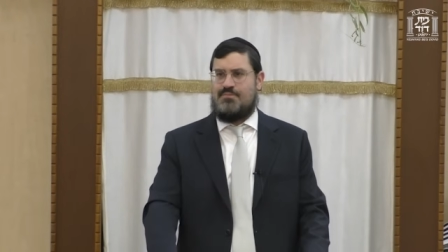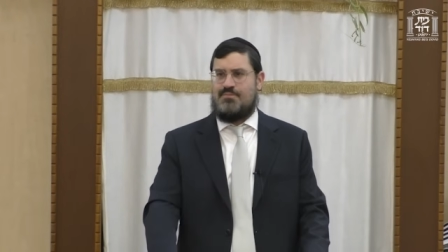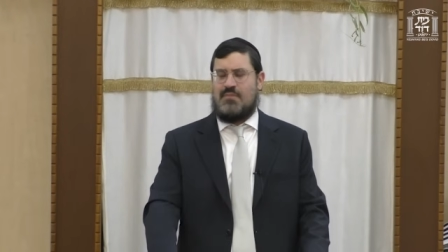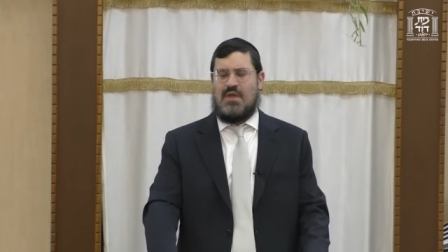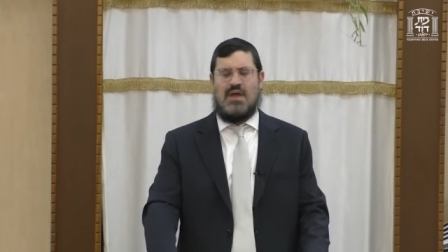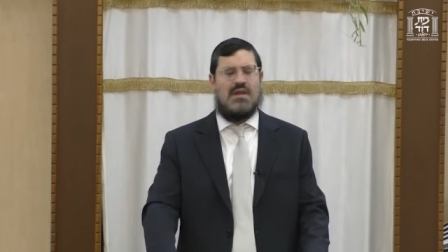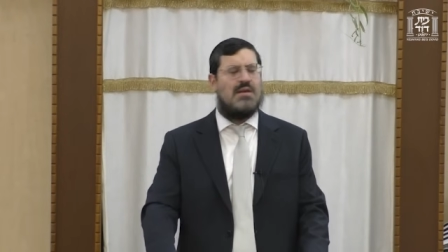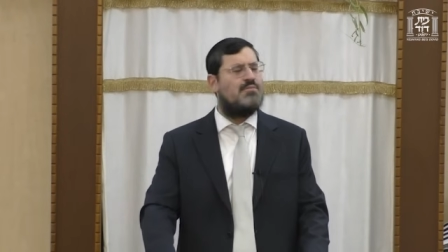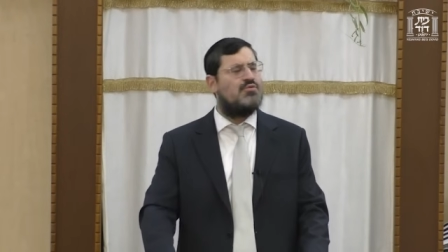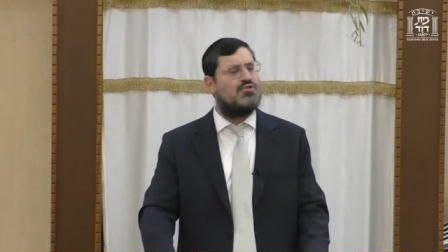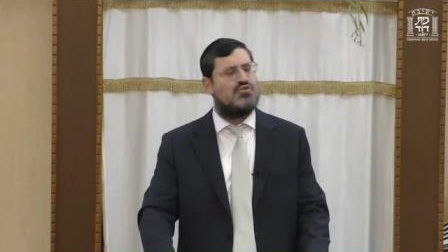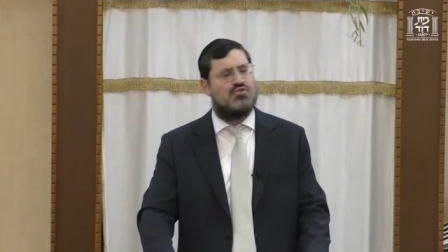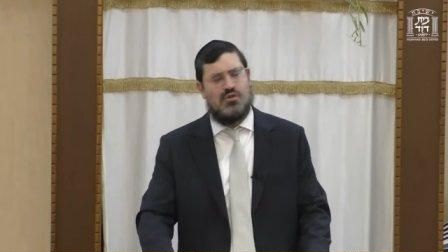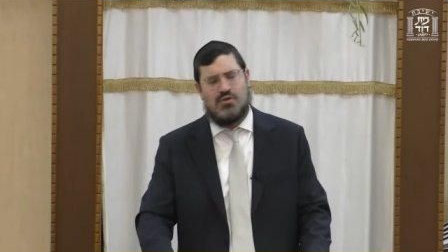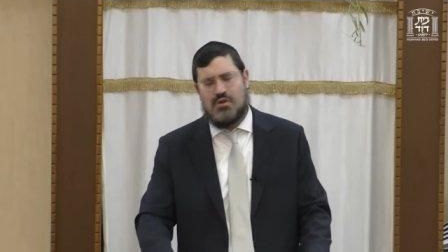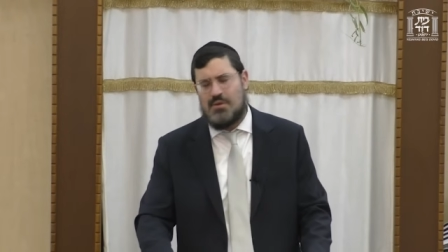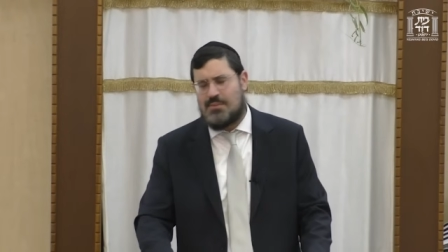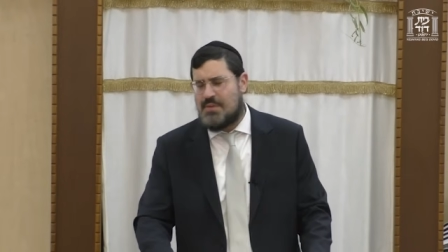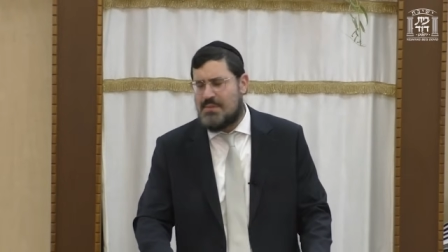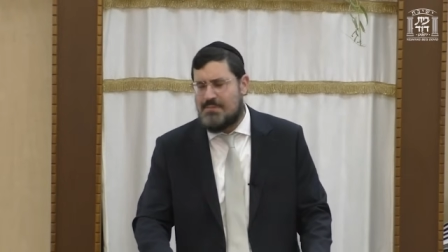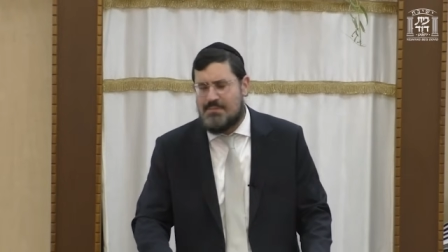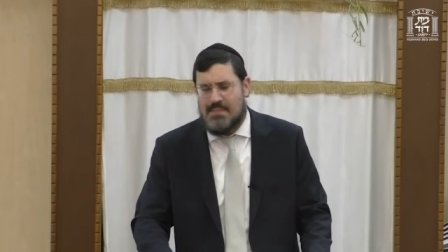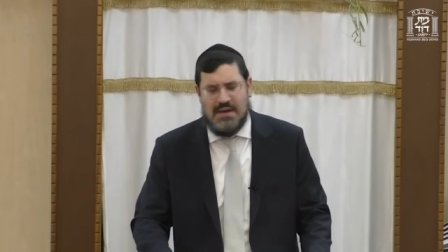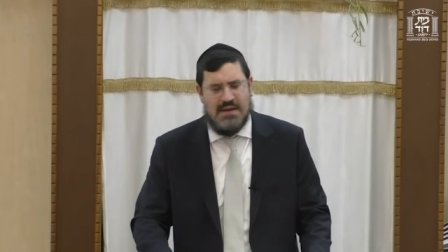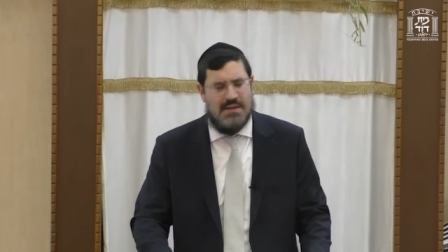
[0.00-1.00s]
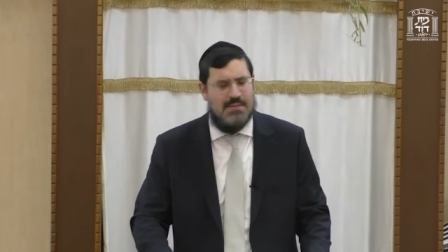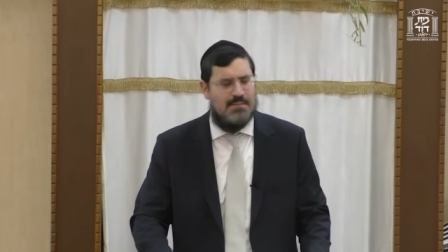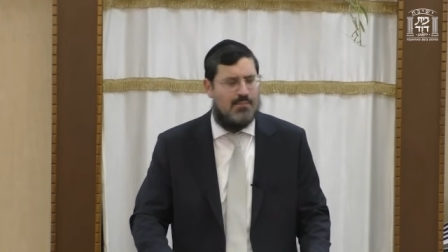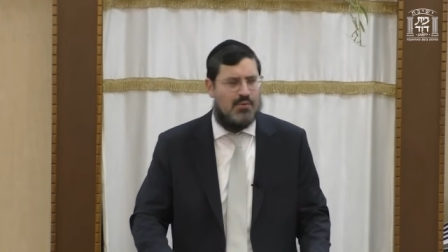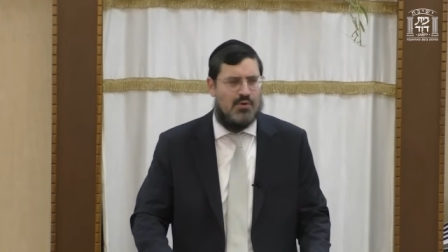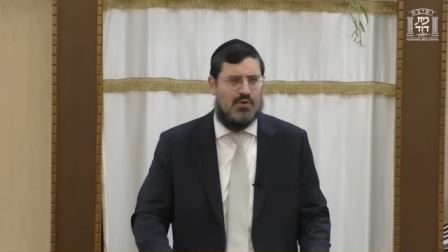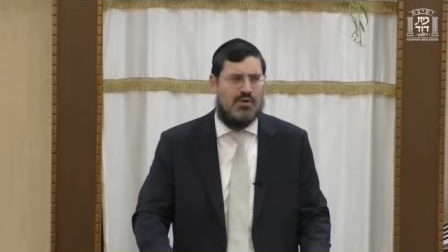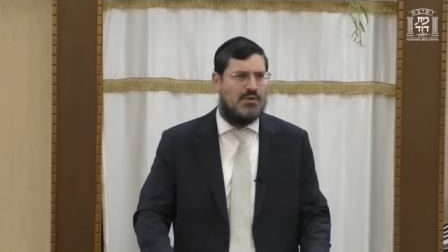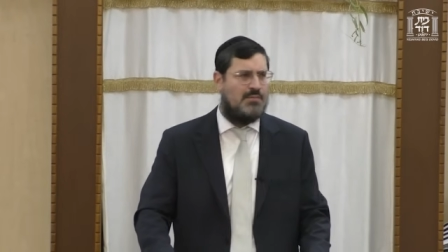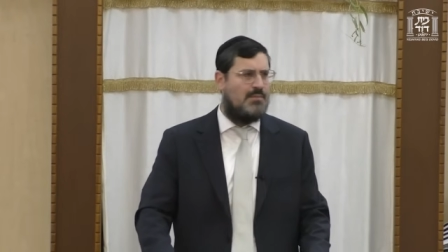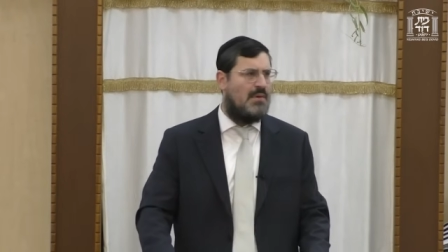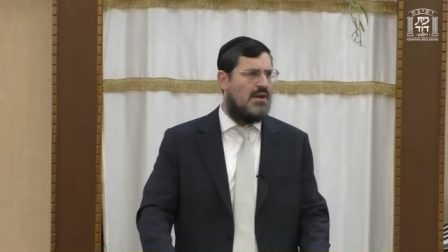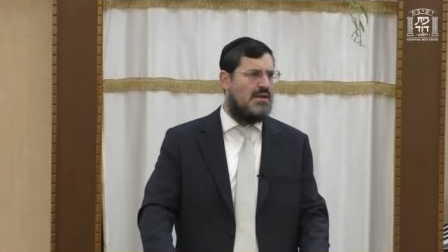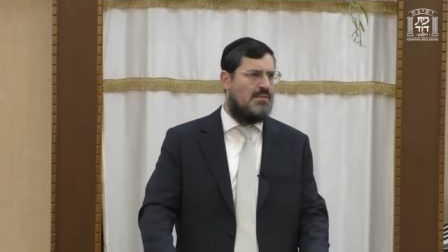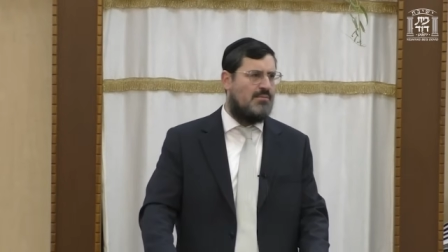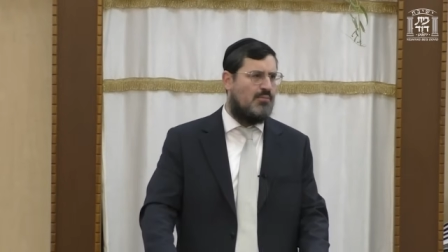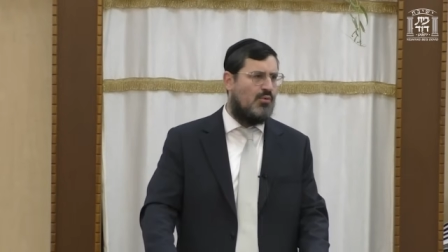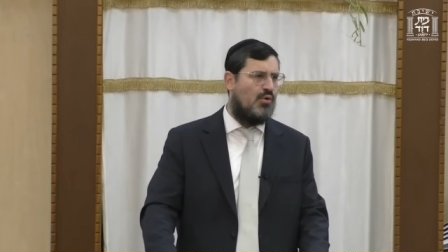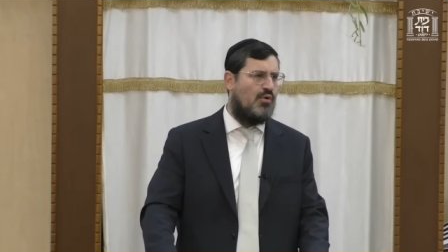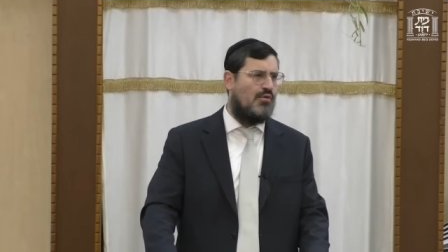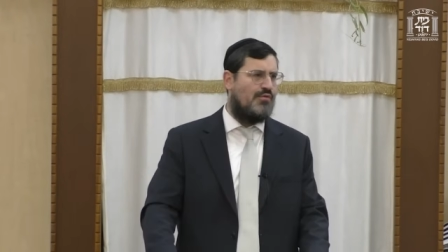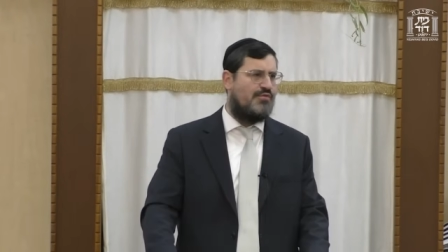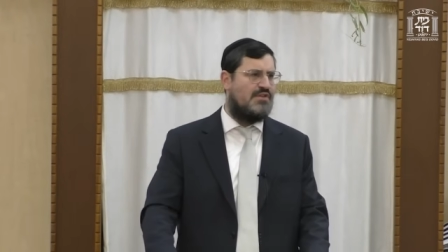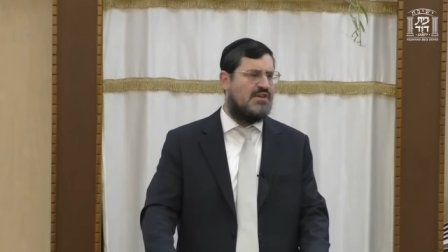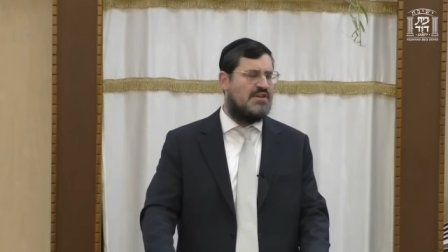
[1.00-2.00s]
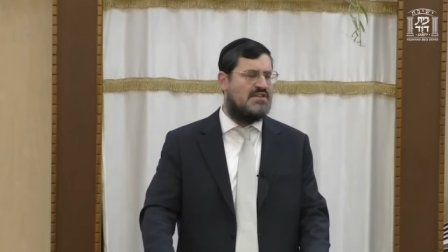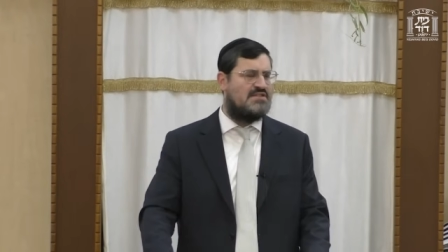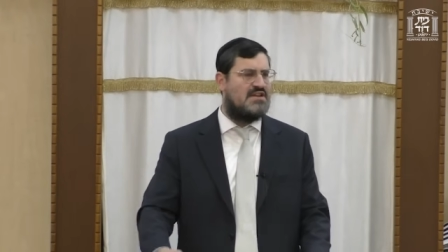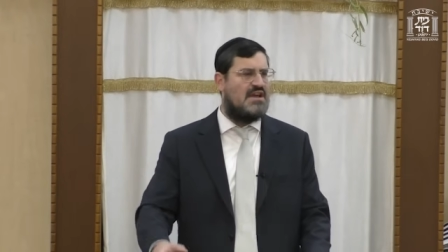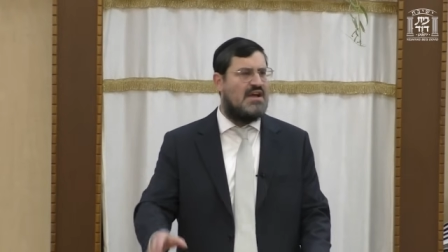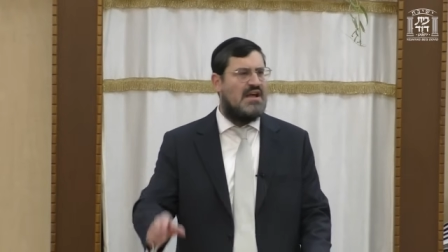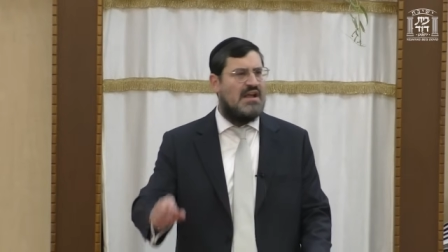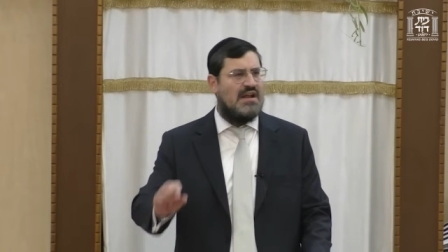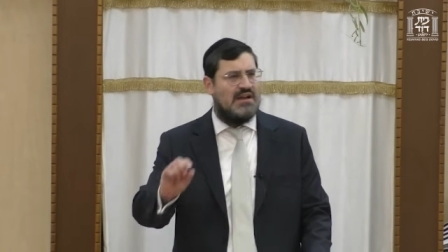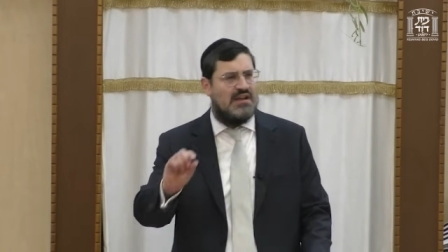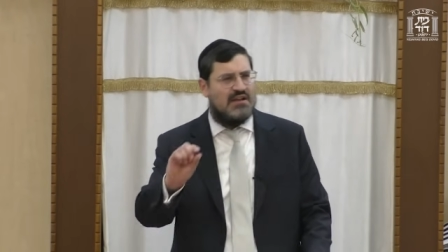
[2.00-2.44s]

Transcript: And I'm sure there'll be many, many, many more of these